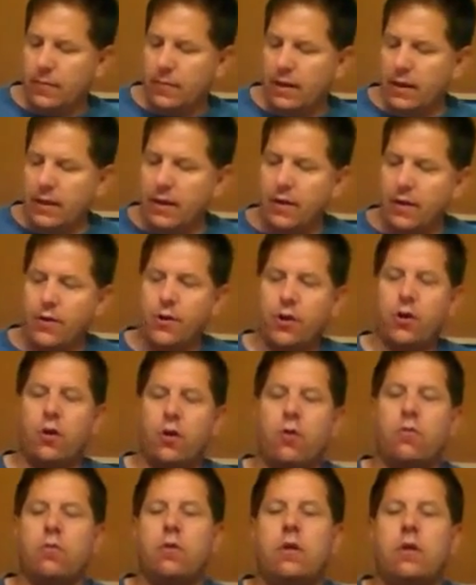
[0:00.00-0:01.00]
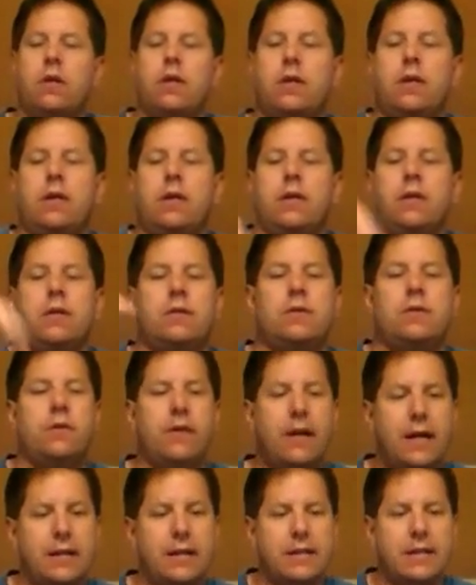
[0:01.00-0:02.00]
And there you go. So
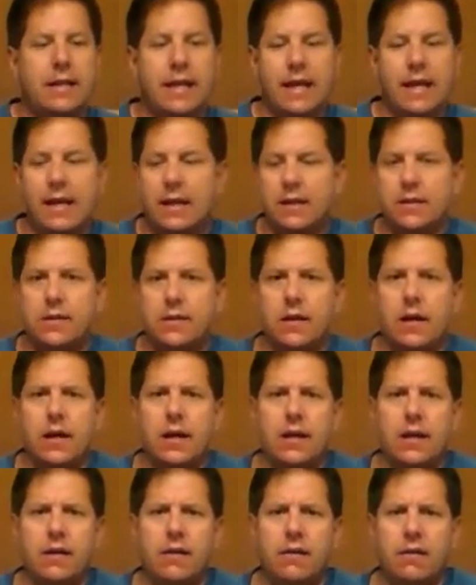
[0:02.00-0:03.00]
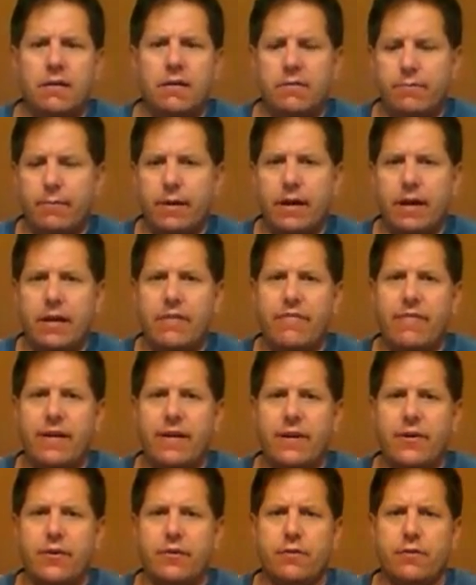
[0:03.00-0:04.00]
that's the inside of my
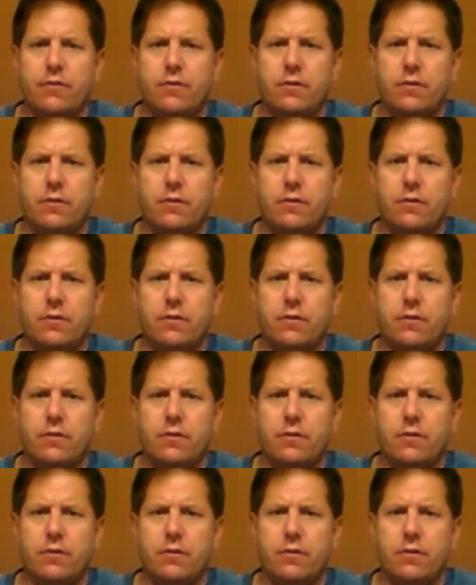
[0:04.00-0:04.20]
fender,